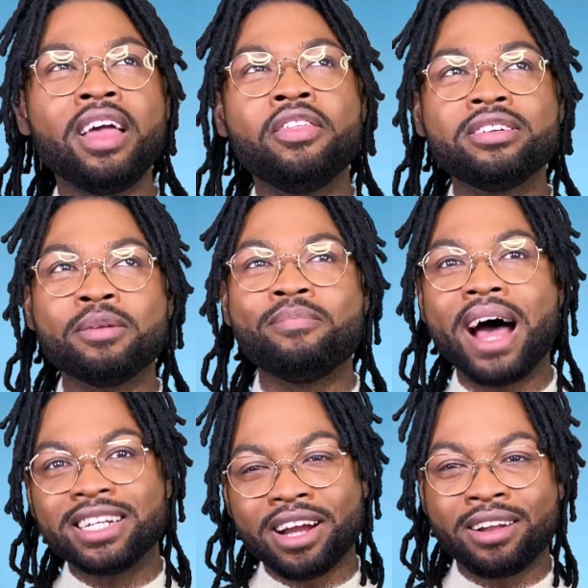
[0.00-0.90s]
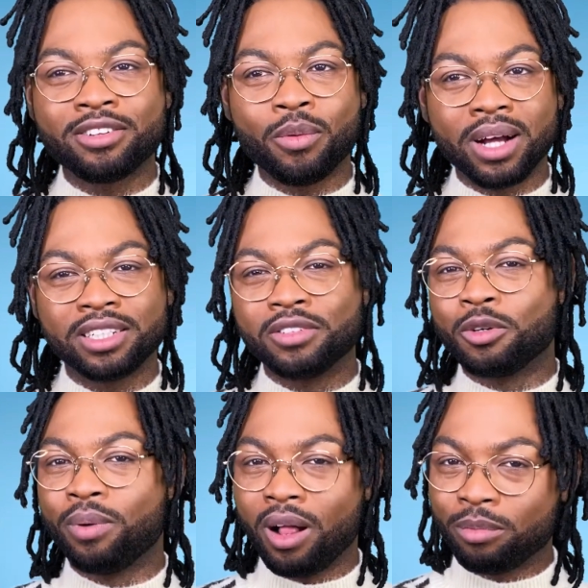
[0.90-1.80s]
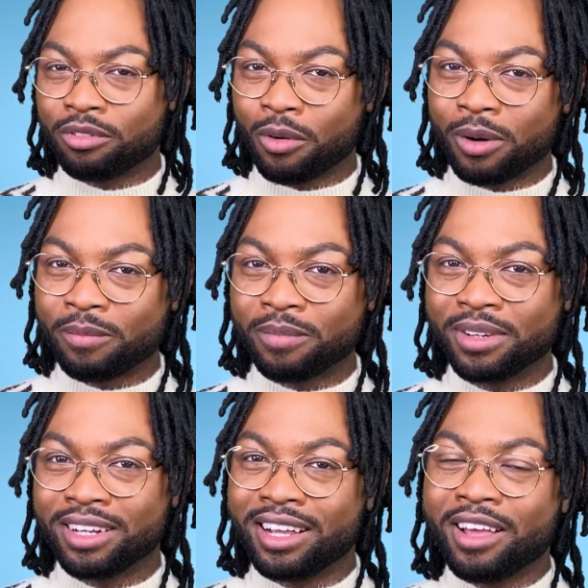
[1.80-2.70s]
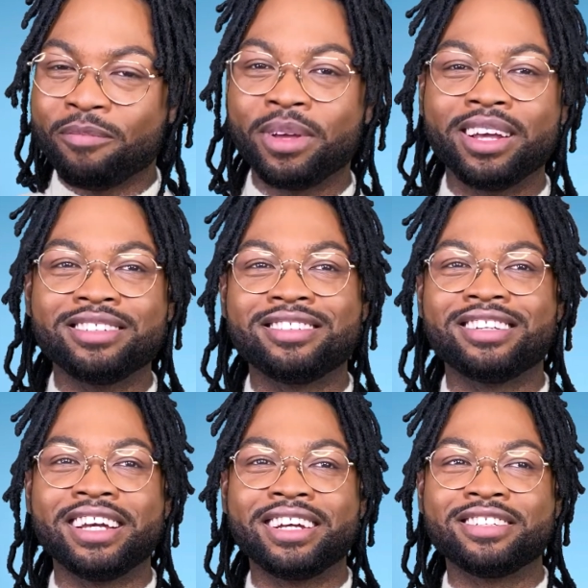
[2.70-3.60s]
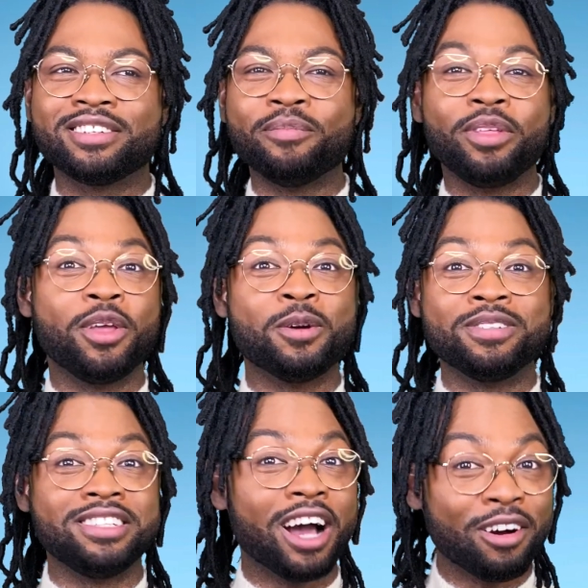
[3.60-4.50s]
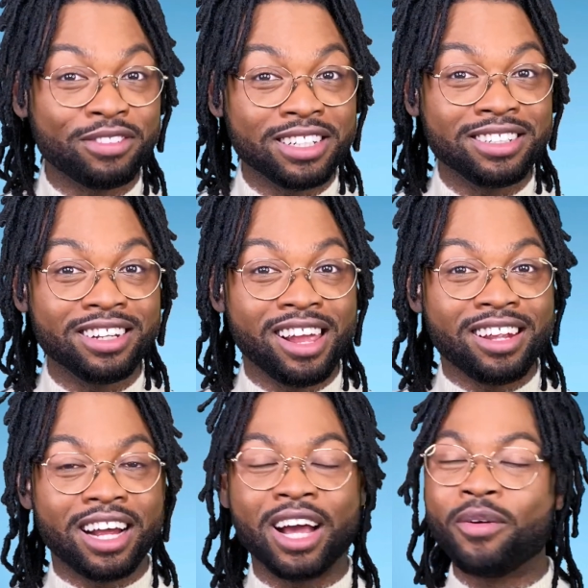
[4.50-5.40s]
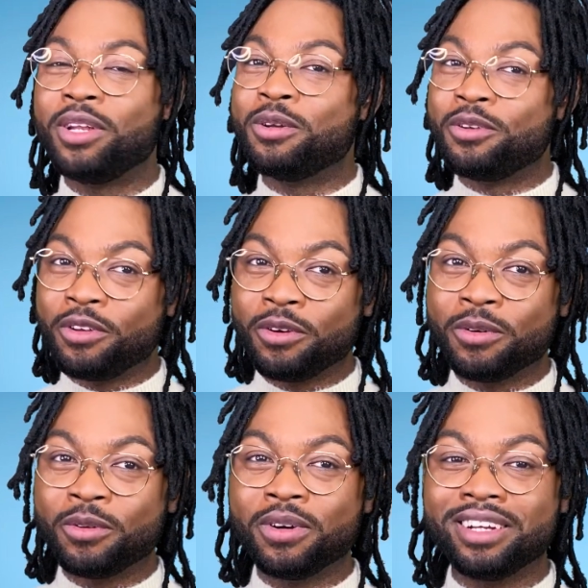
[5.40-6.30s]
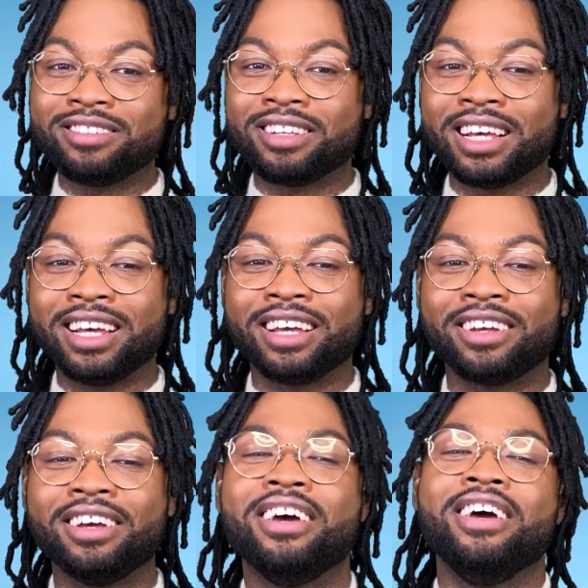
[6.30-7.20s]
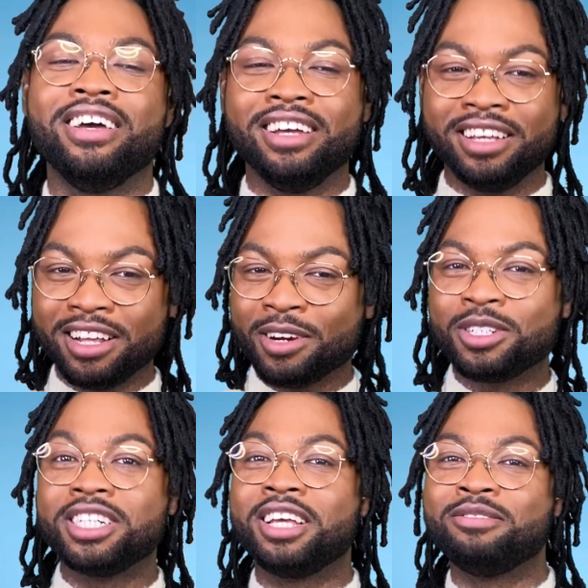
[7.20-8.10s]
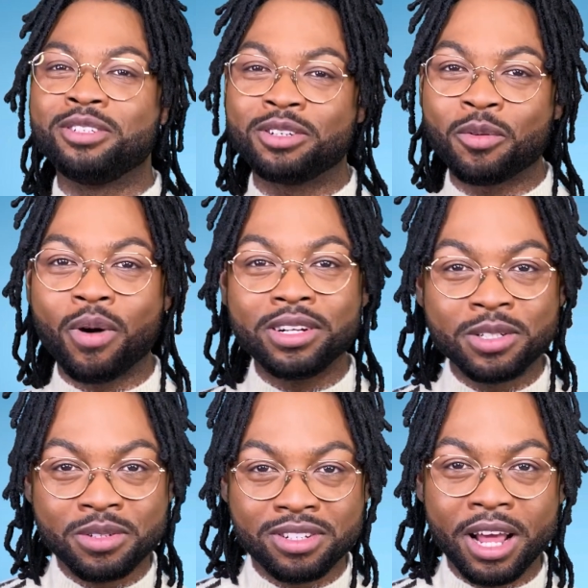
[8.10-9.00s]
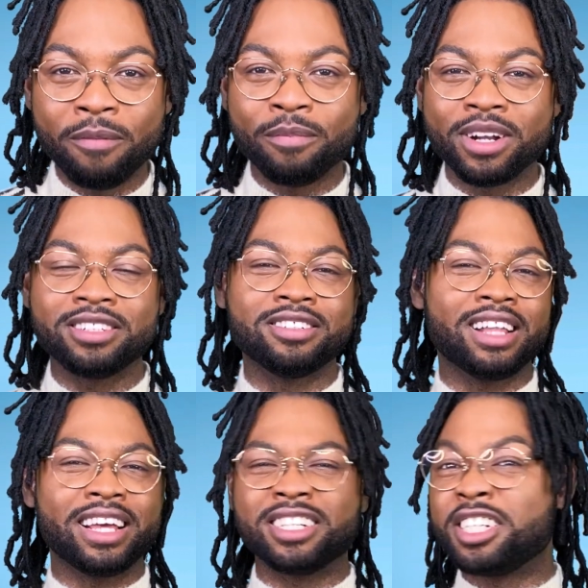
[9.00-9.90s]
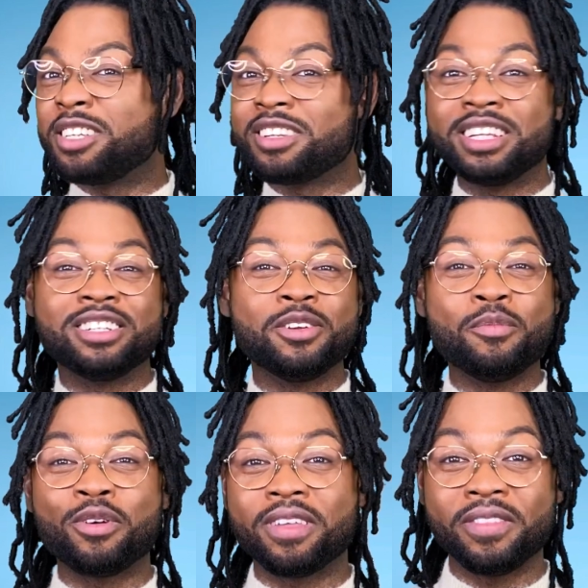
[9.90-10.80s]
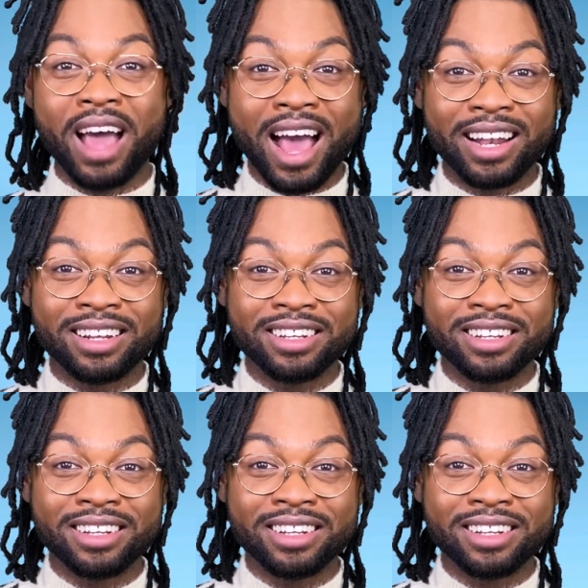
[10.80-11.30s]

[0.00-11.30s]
there's a magic to watching RuPaul perform because it's like something you don't see often. And when you do, it's like, you know, she gives you her 1-2 step, but it's like she doesn't need to do more than that.